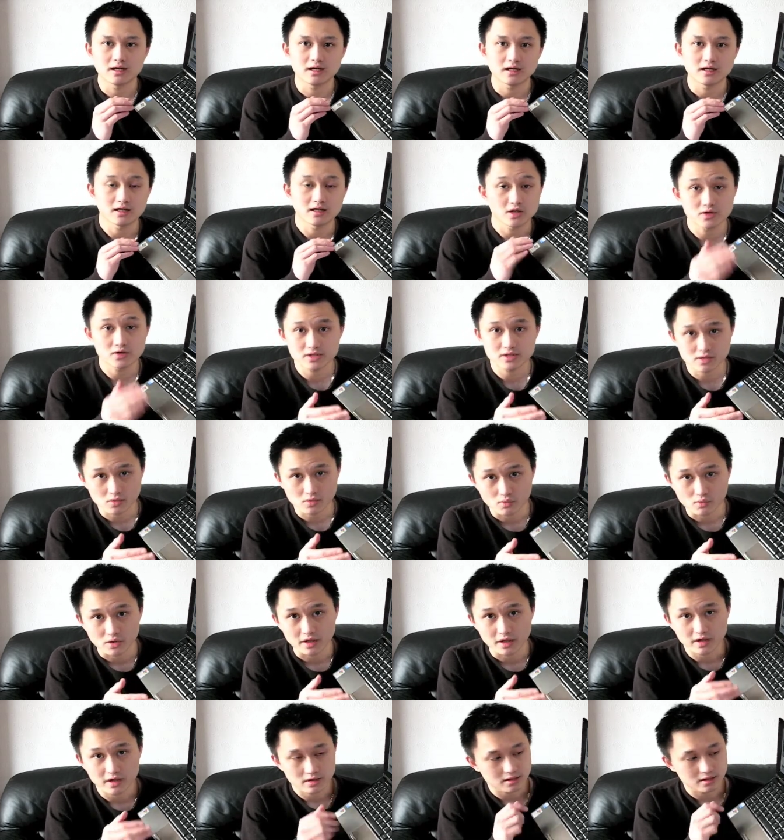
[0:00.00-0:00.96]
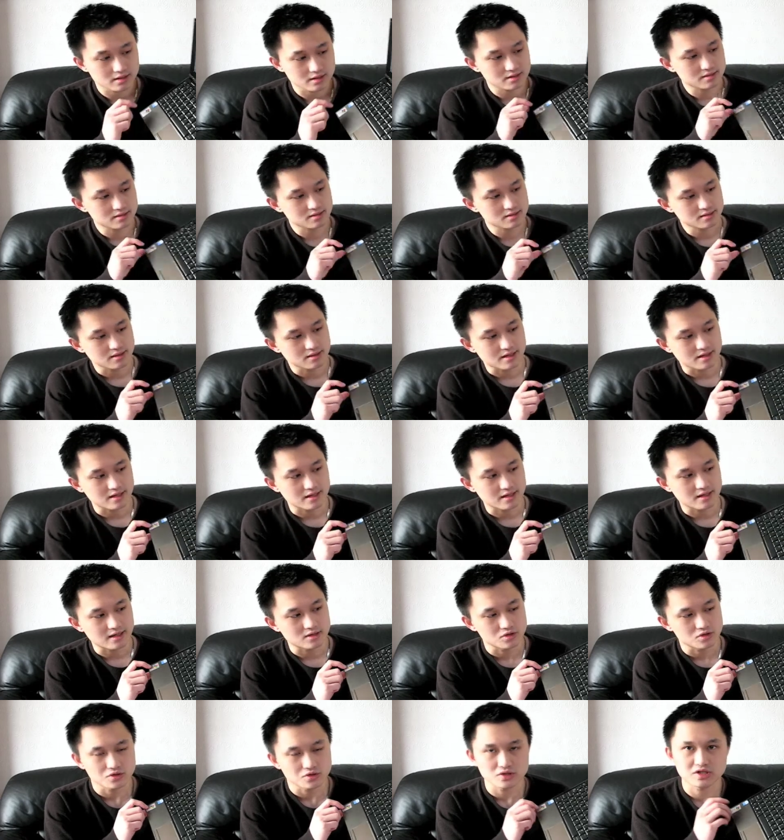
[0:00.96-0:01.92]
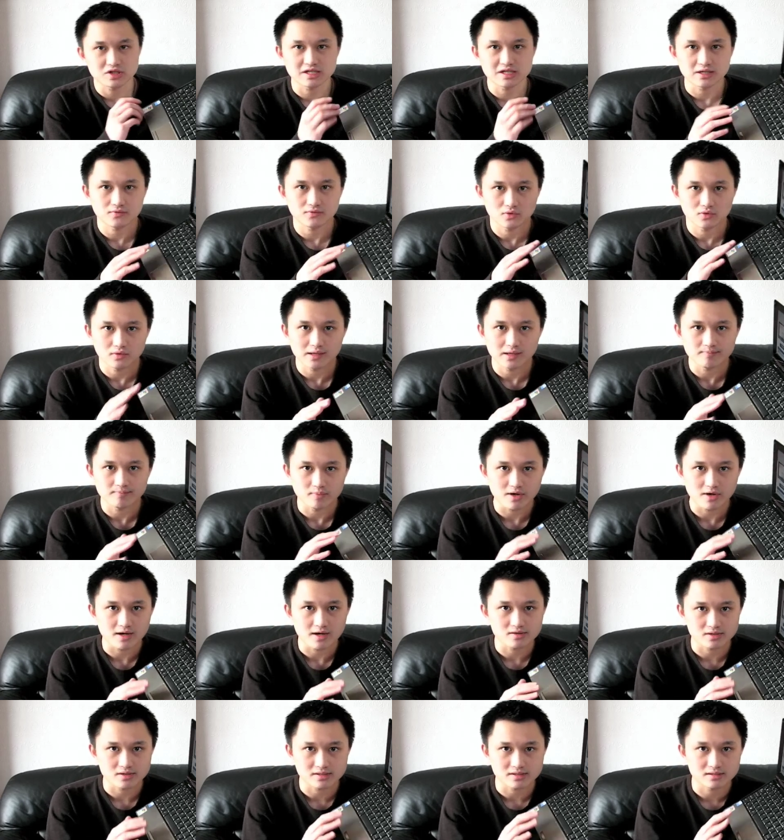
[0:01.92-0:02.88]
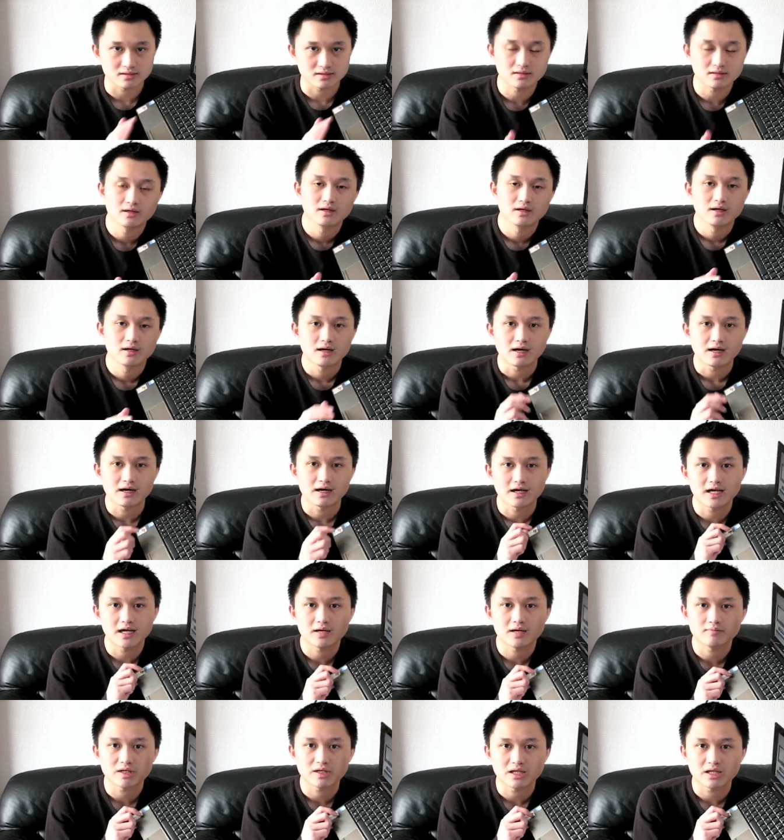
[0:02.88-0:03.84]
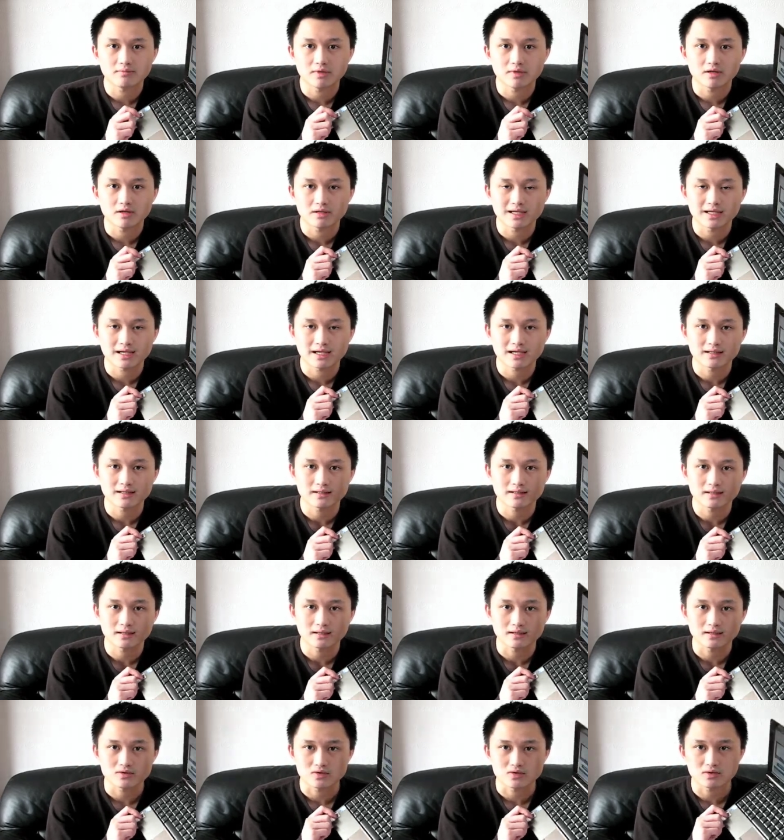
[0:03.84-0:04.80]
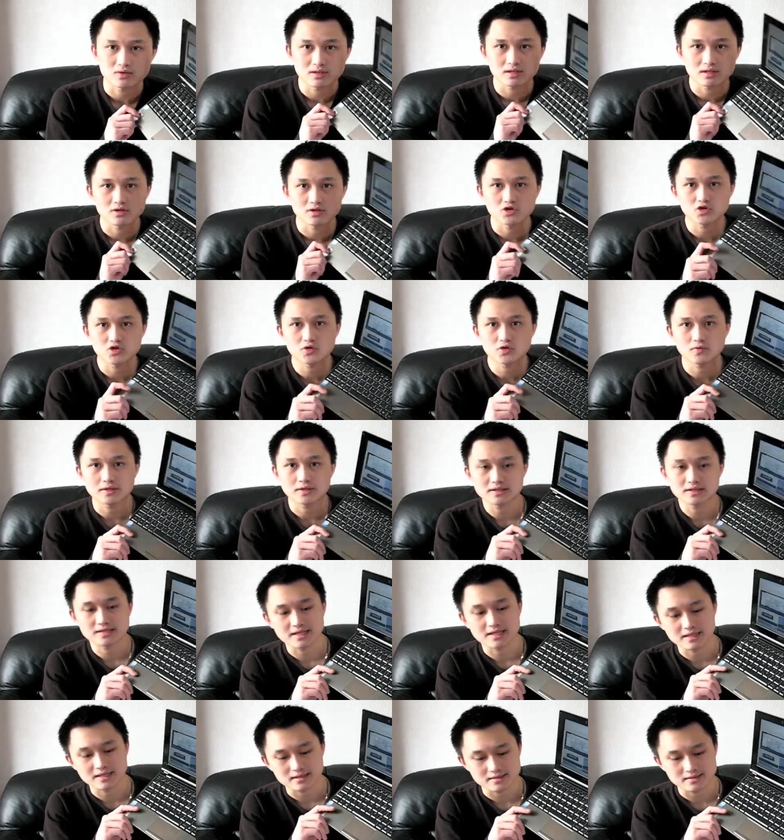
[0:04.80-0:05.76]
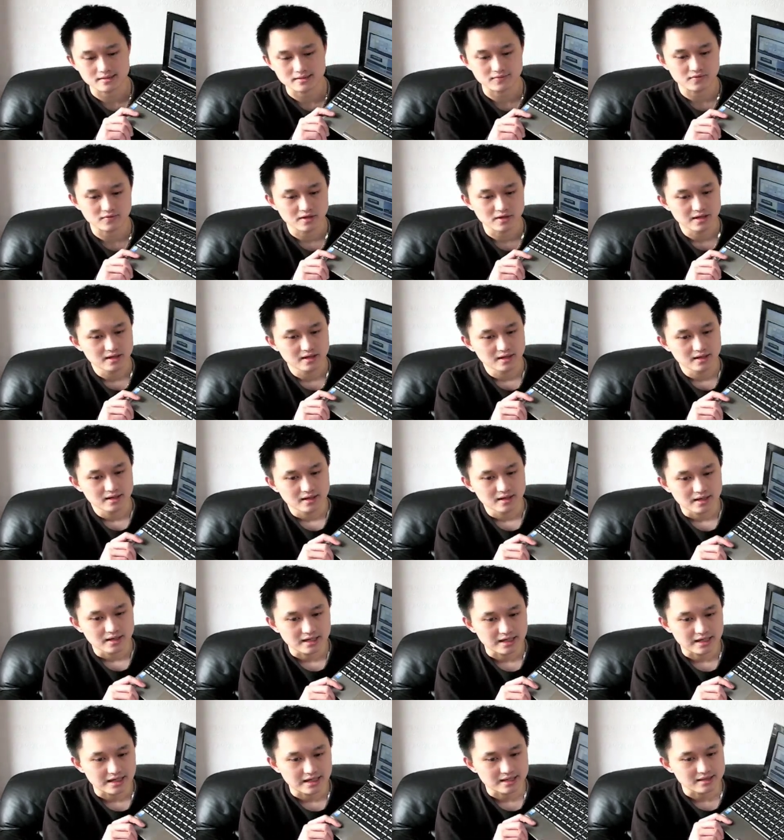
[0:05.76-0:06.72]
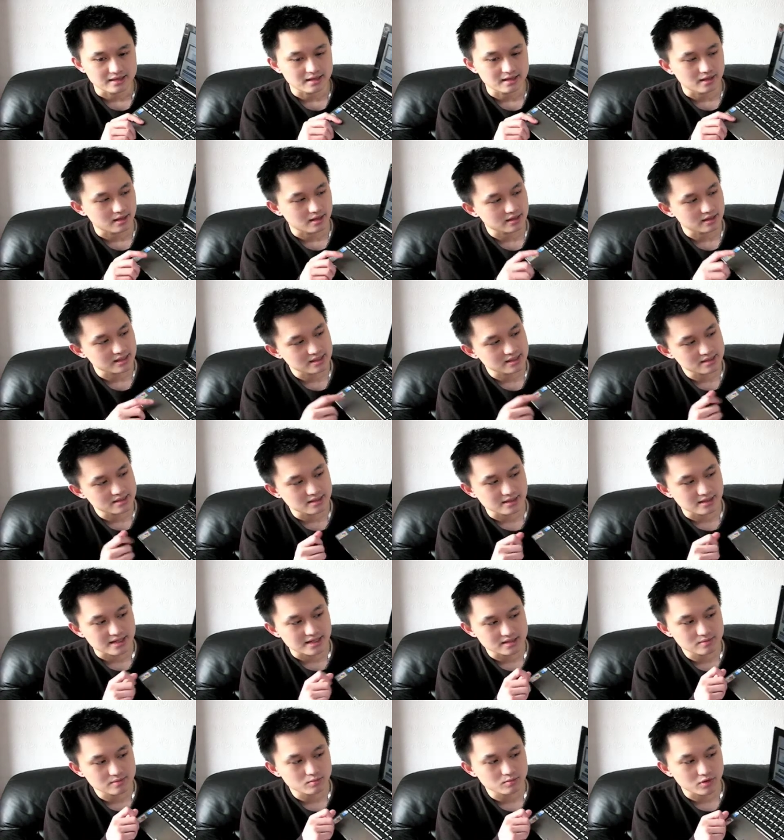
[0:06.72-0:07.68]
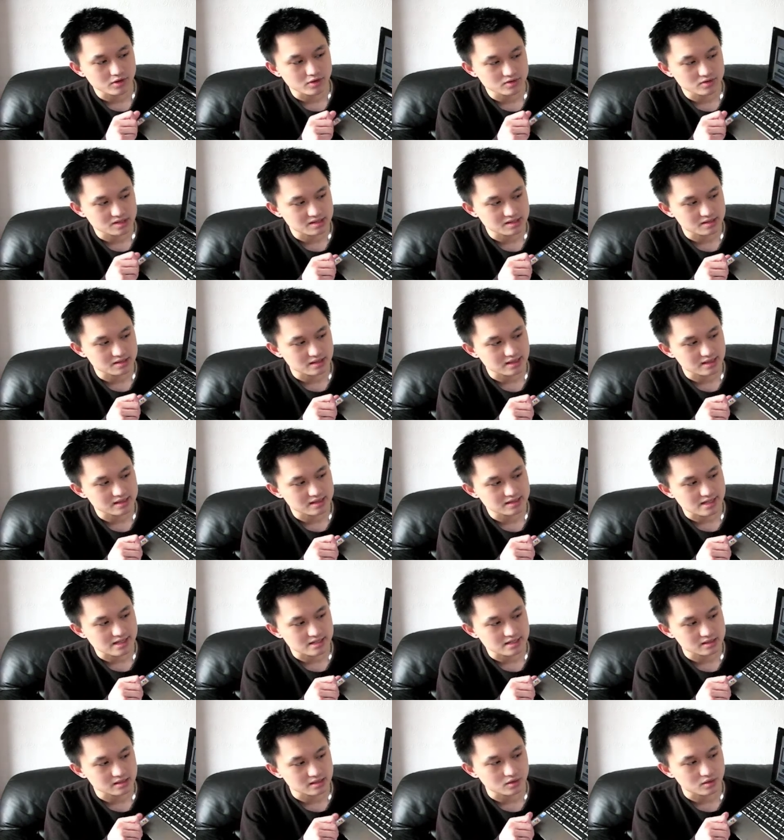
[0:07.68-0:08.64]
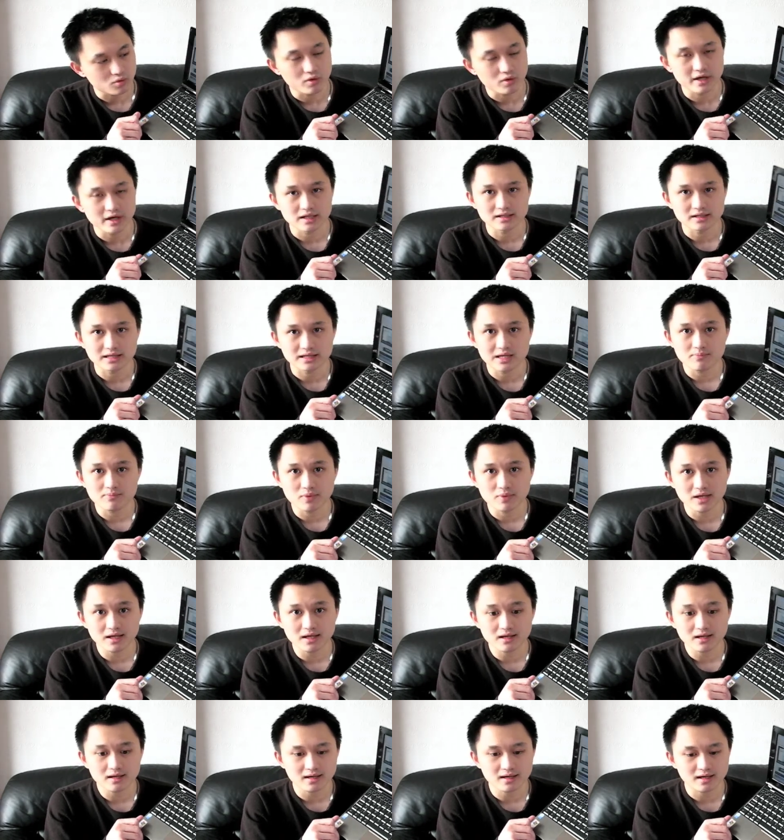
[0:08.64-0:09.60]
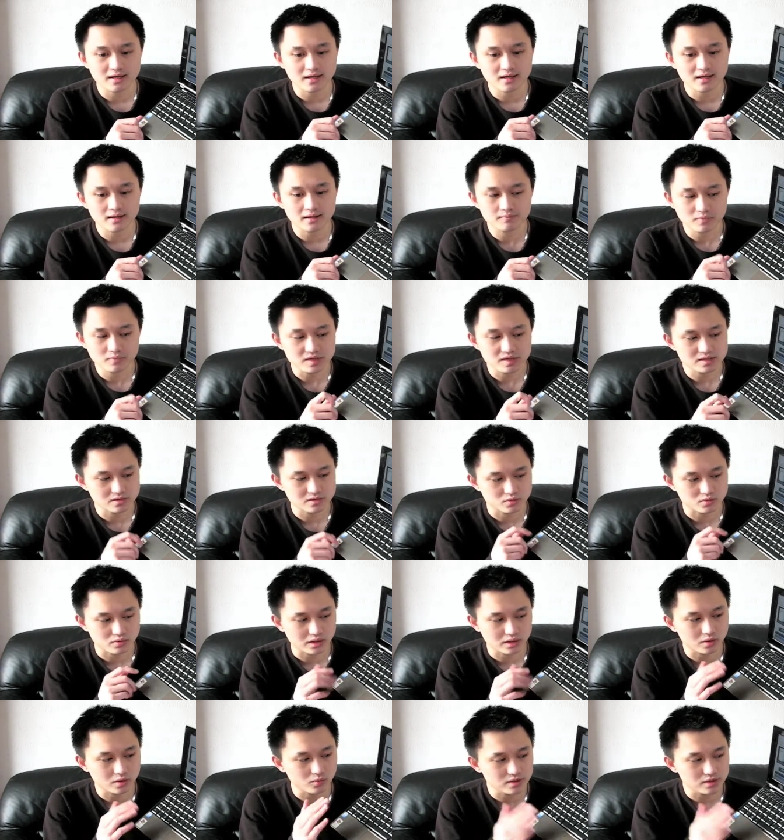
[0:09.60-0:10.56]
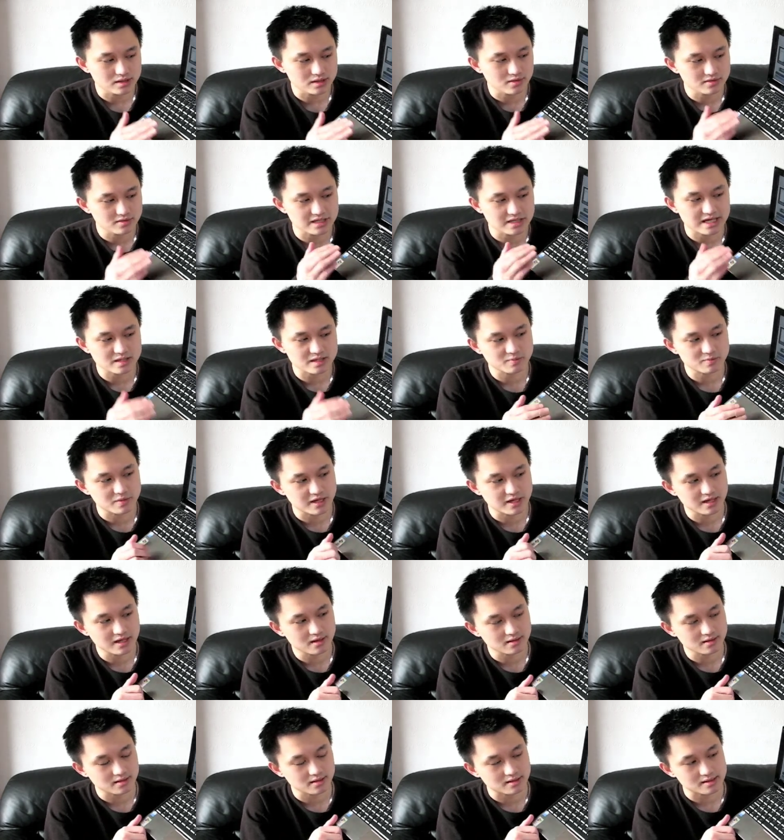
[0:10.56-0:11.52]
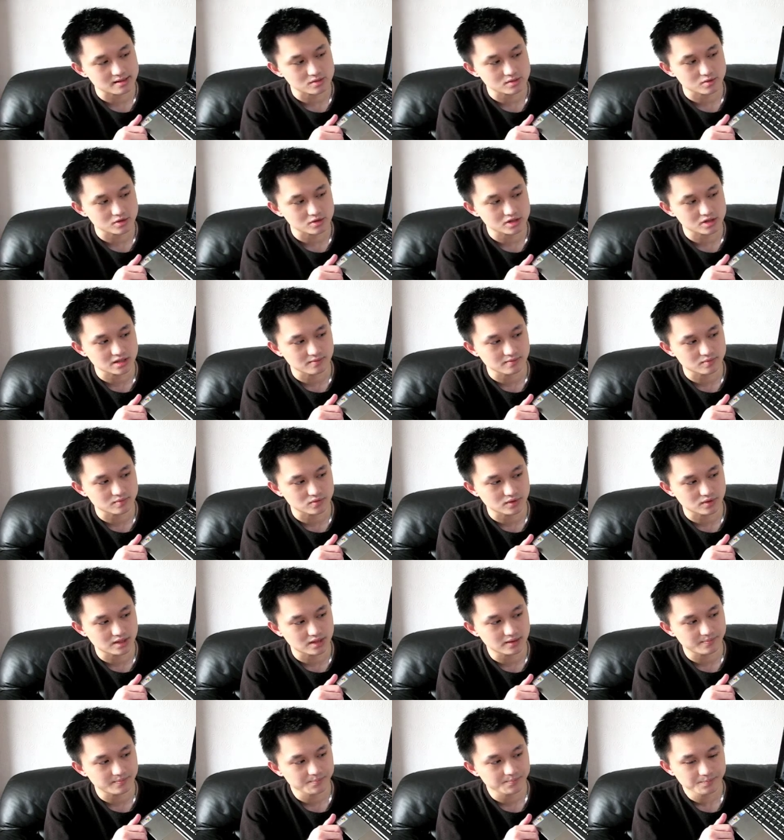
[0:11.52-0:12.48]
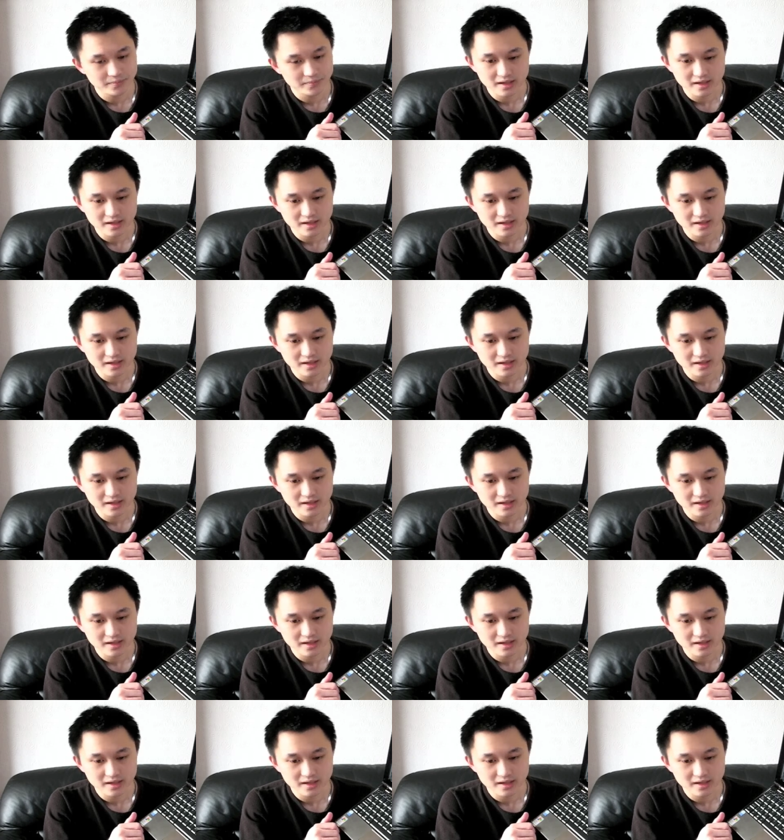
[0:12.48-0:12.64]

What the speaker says: using the wireless and just general web browsing, IM, email, that kind of thing, so nothing too intensive. The Intel Atom processor is actually quite nippy. This is running Windows XP, and that's what ships with it.